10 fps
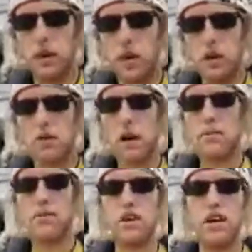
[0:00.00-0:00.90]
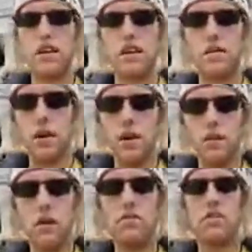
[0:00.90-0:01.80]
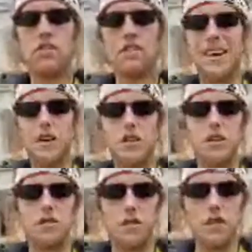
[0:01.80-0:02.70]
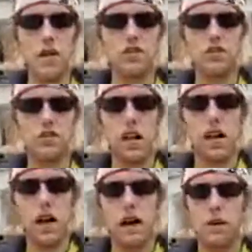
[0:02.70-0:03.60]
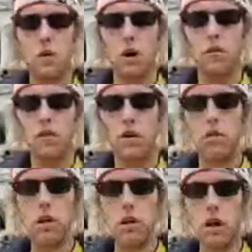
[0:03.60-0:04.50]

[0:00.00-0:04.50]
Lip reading: the representation from each state having 1 vote.